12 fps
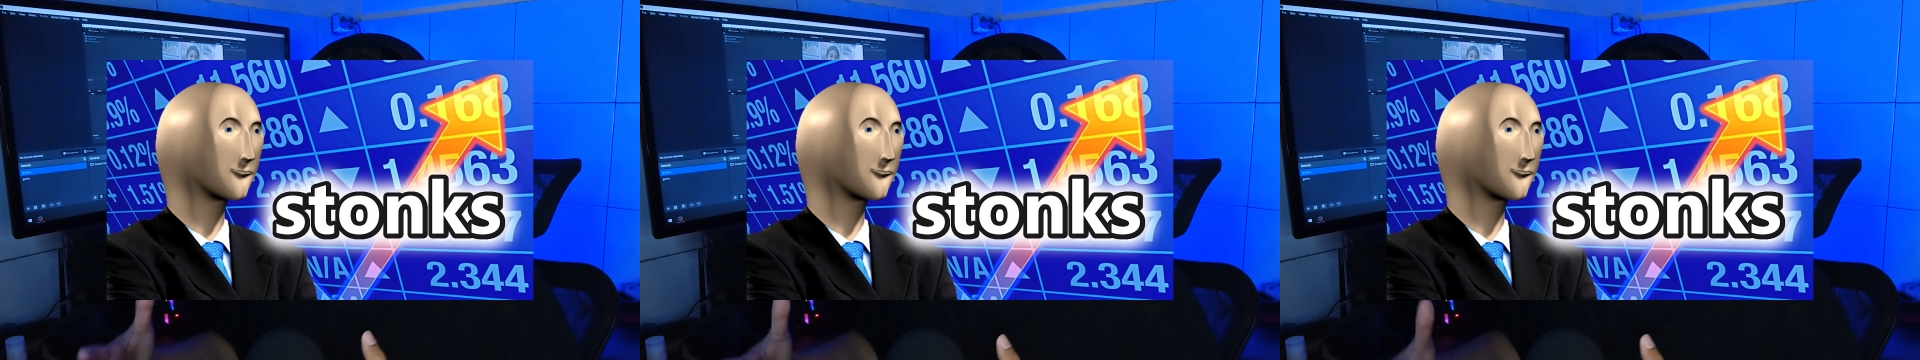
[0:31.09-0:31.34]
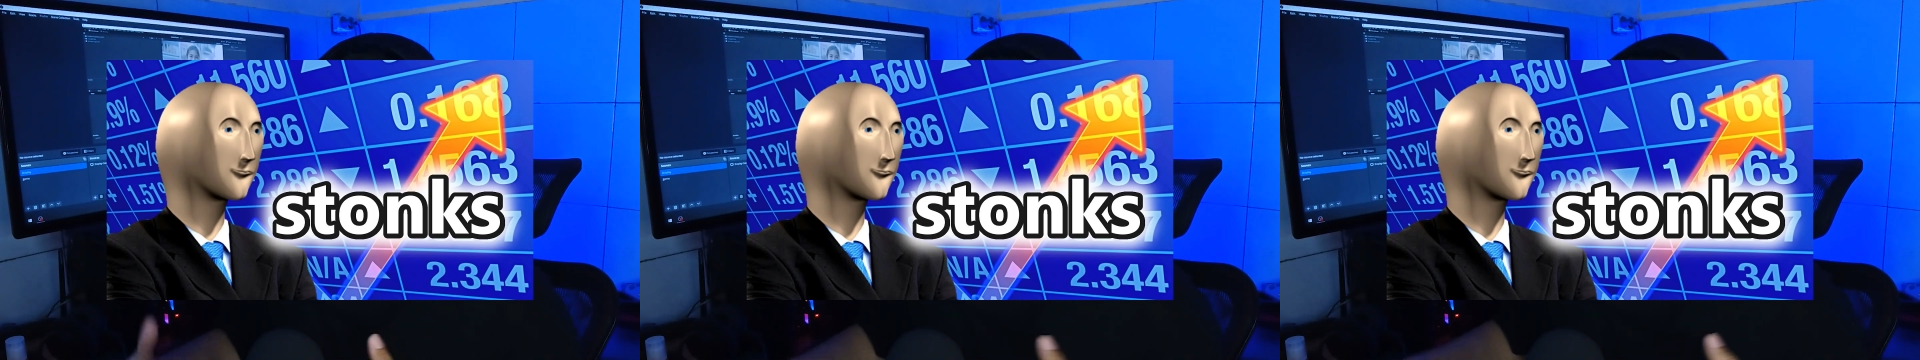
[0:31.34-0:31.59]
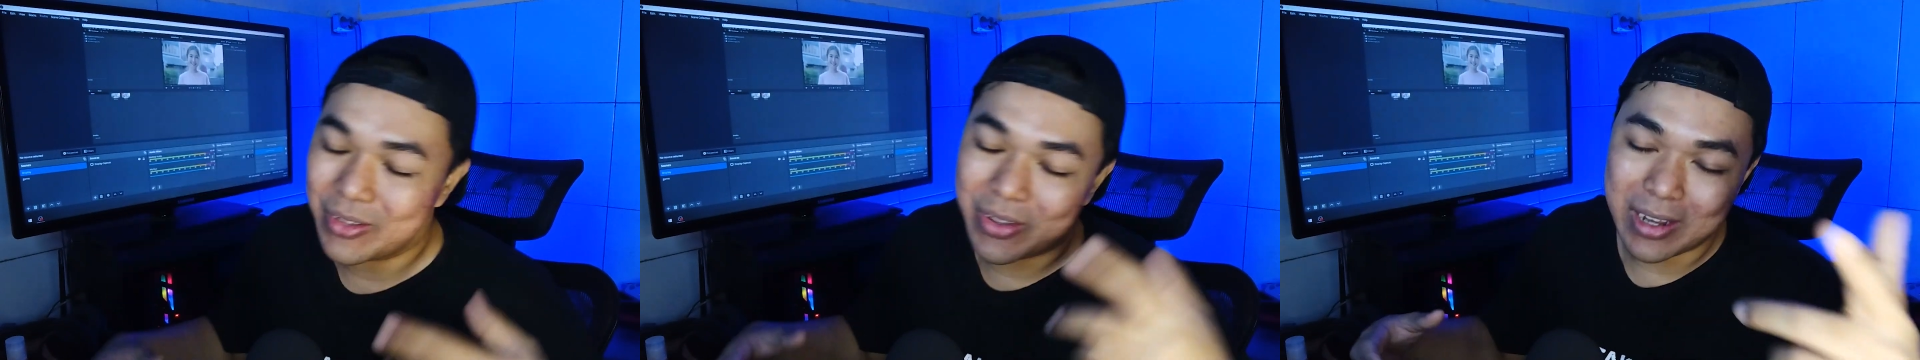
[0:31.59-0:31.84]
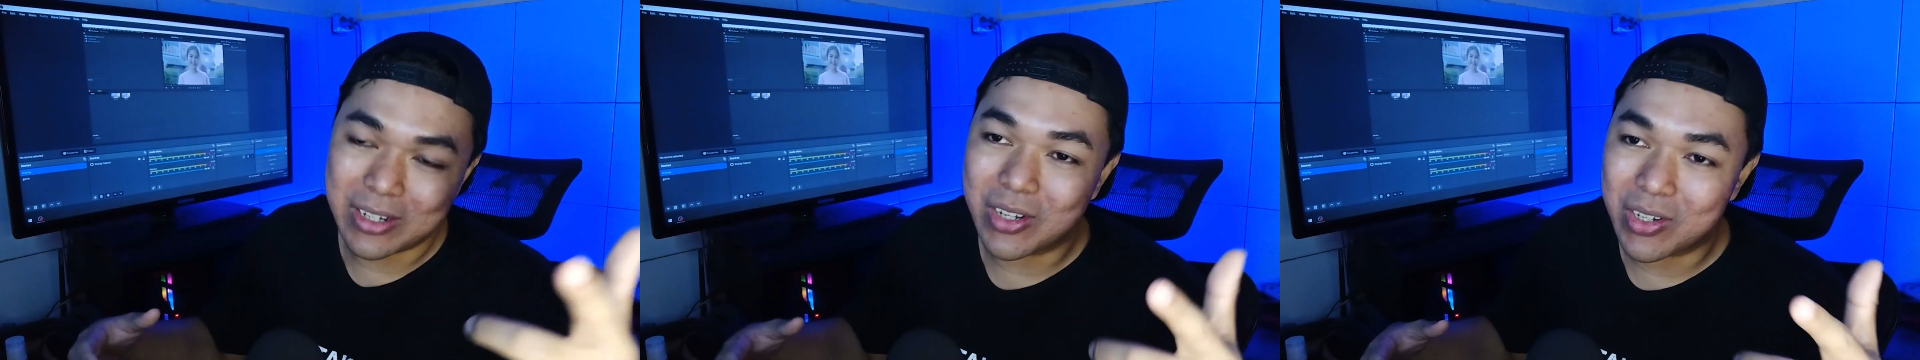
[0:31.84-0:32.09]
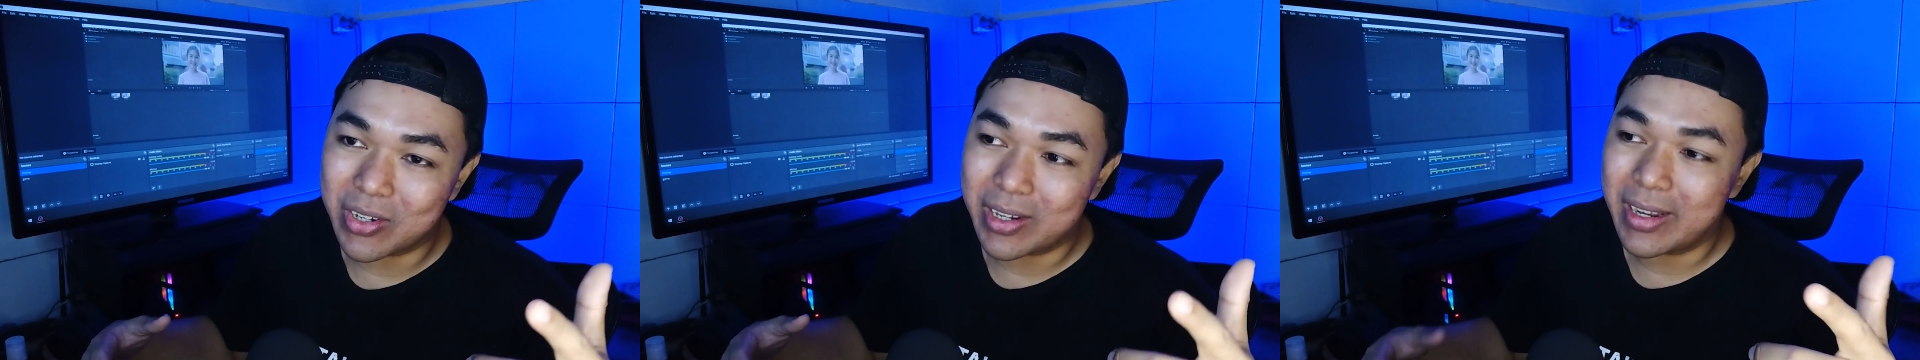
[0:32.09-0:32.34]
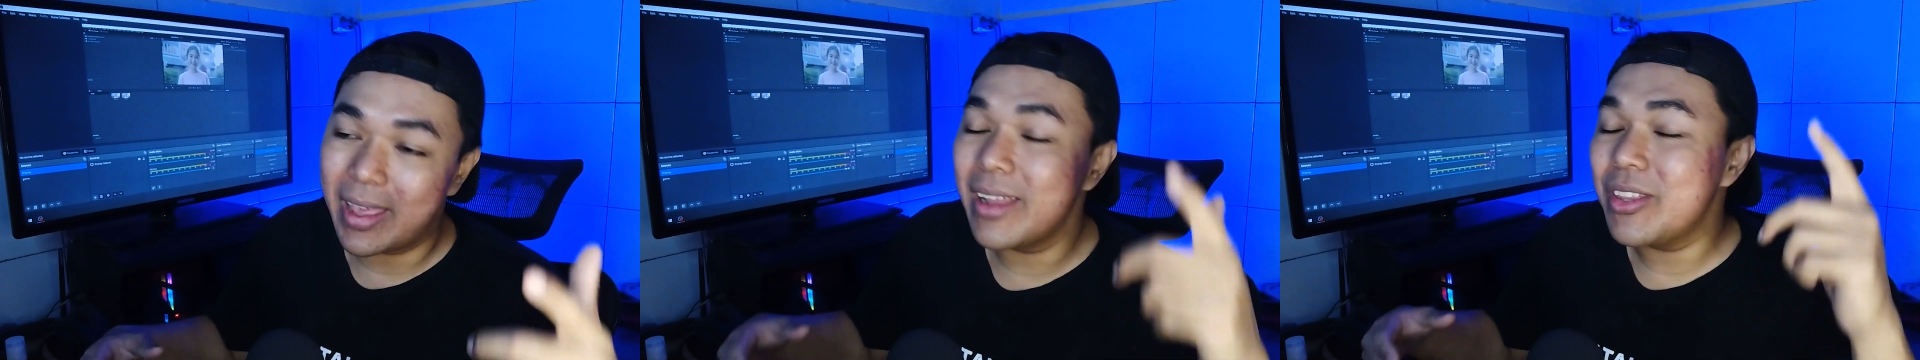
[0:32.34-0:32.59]
free and you can
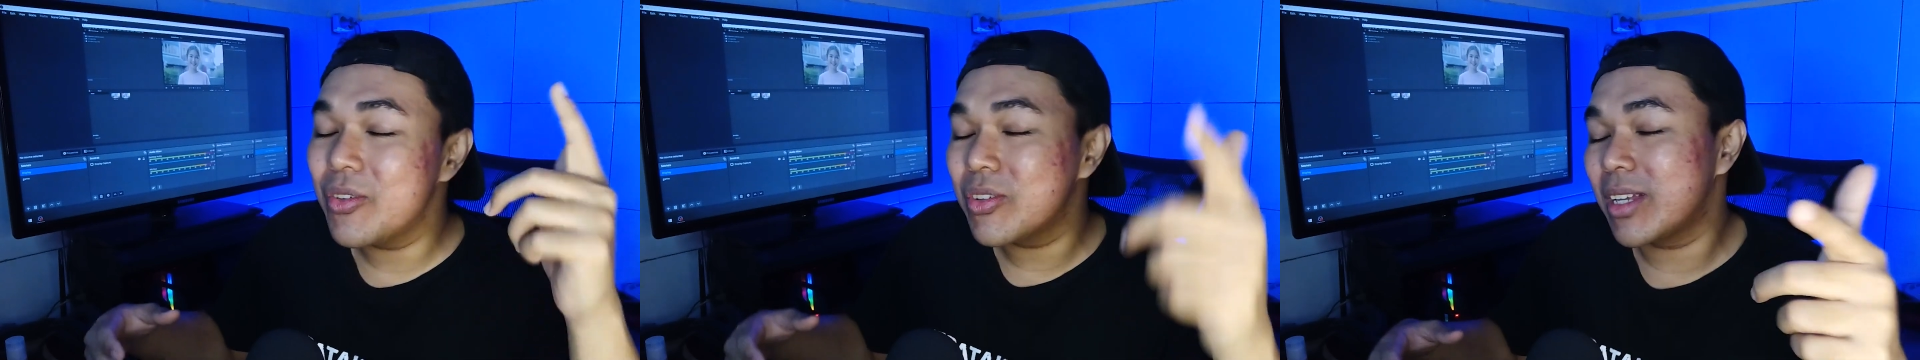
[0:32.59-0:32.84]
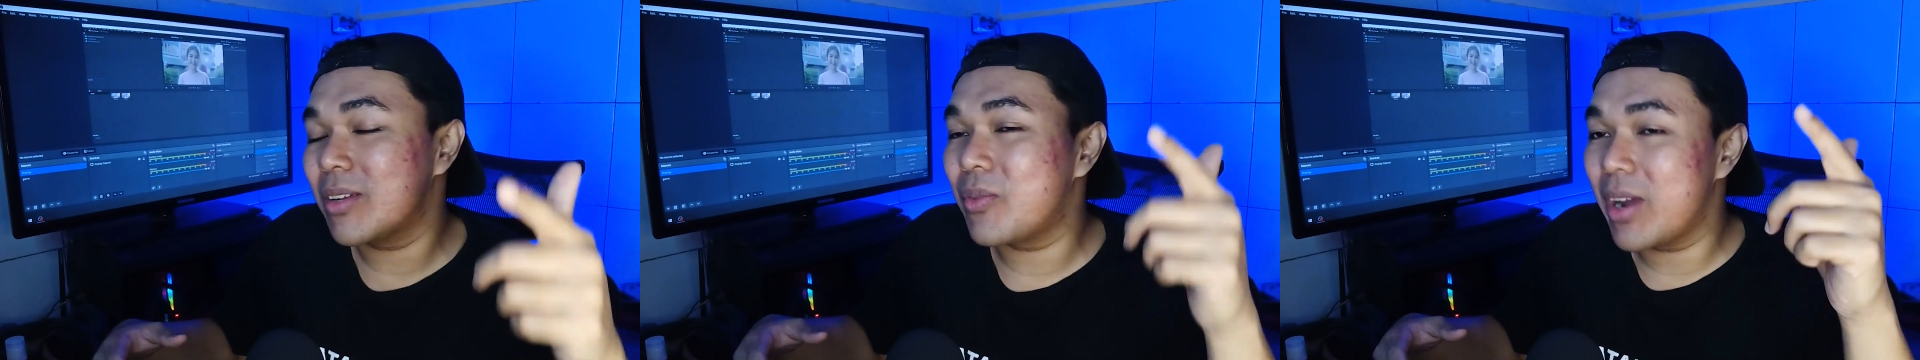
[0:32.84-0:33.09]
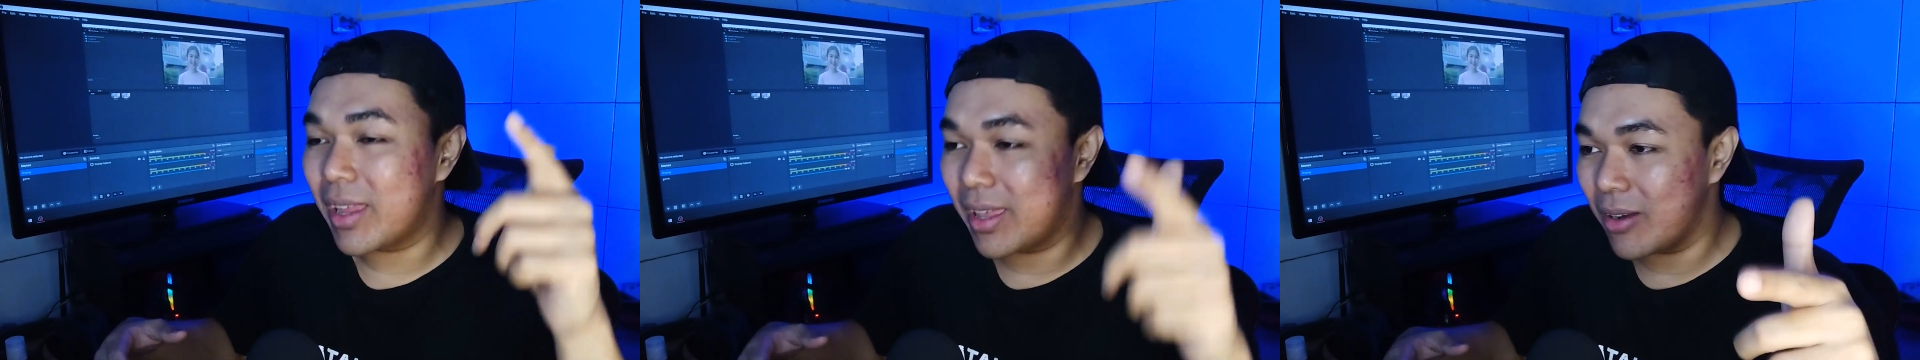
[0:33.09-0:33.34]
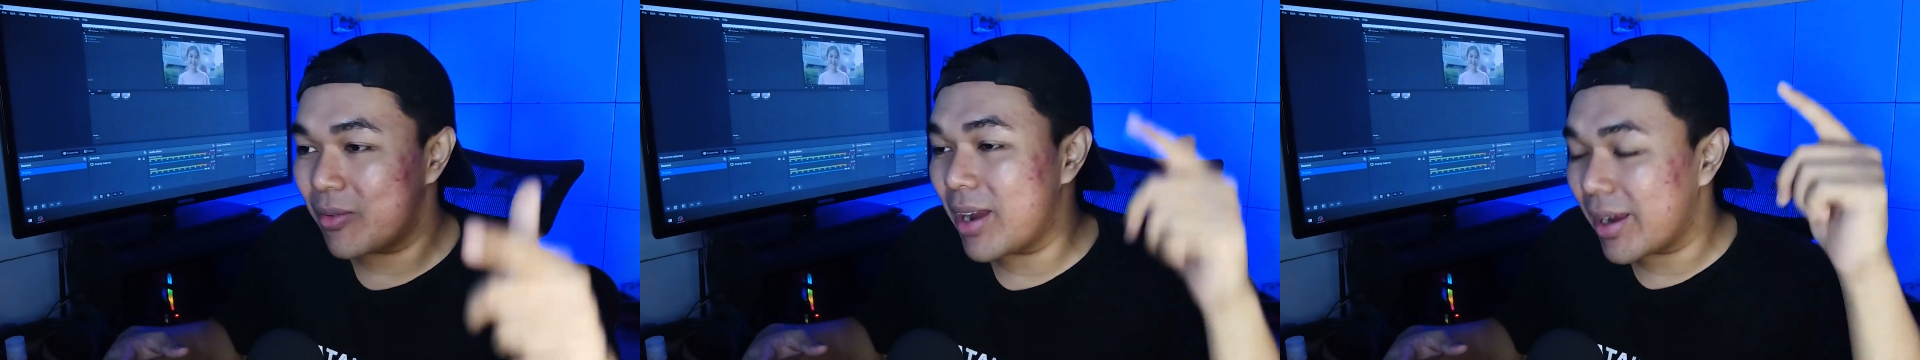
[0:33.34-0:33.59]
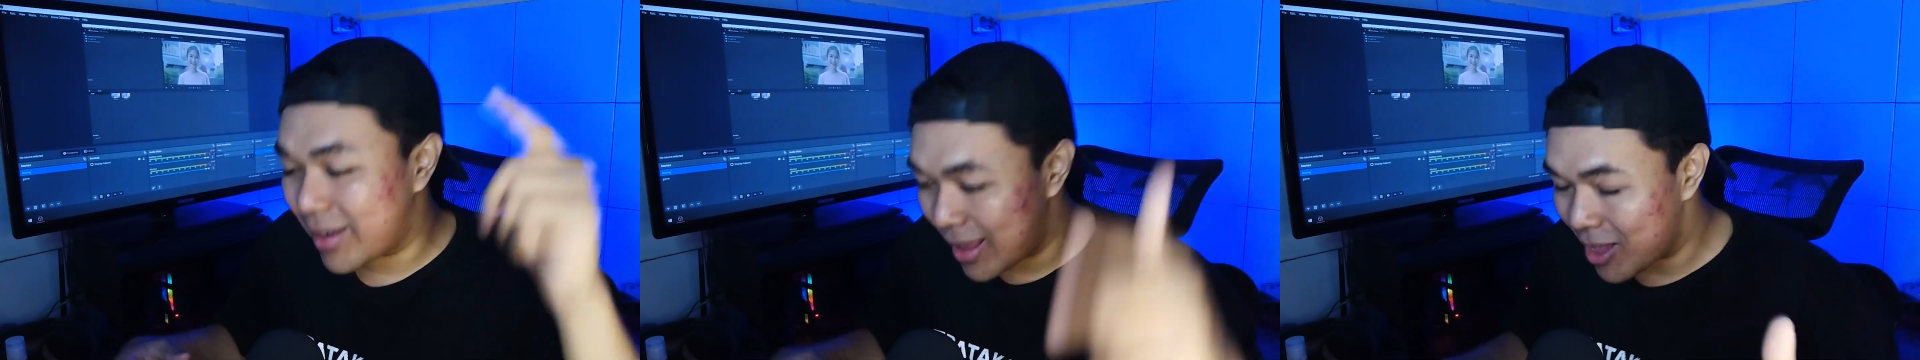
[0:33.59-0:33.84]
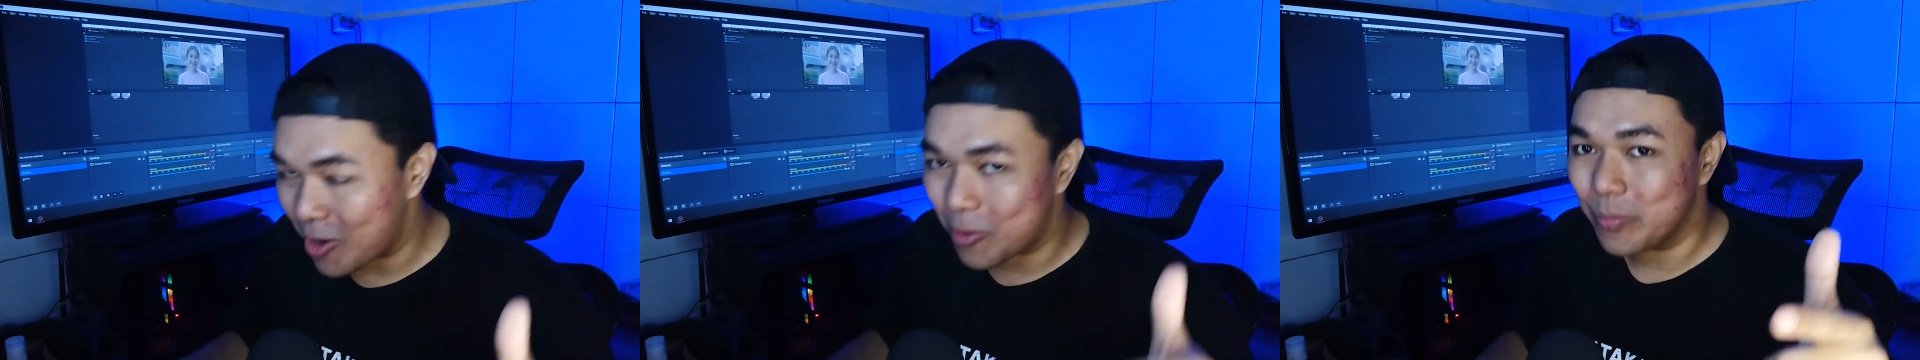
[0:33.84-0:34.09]
download it and use it right here, right
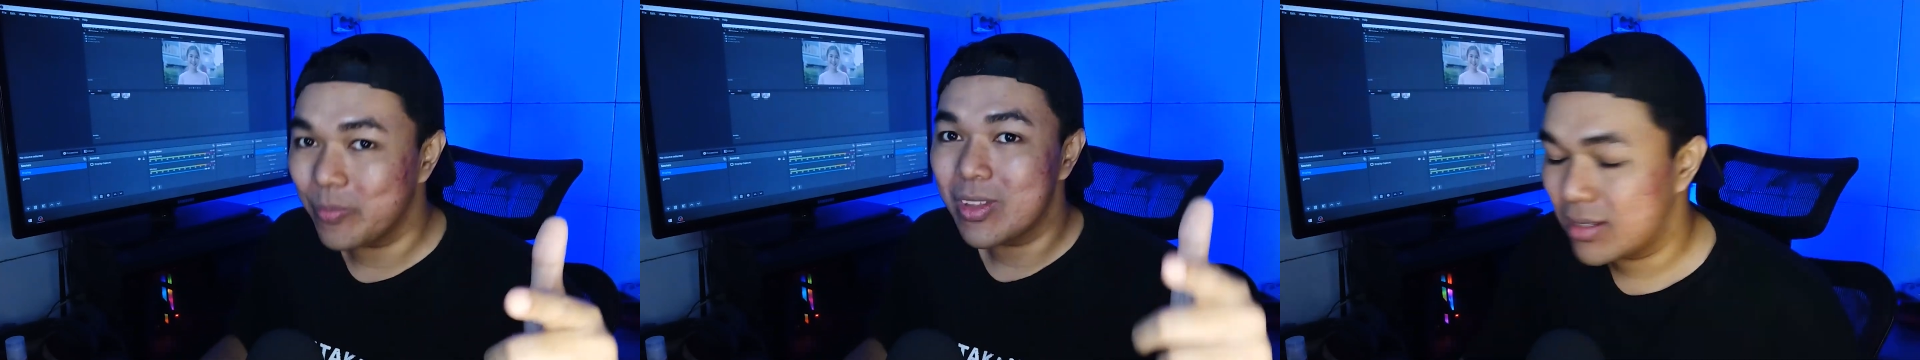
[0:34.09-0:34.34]
now.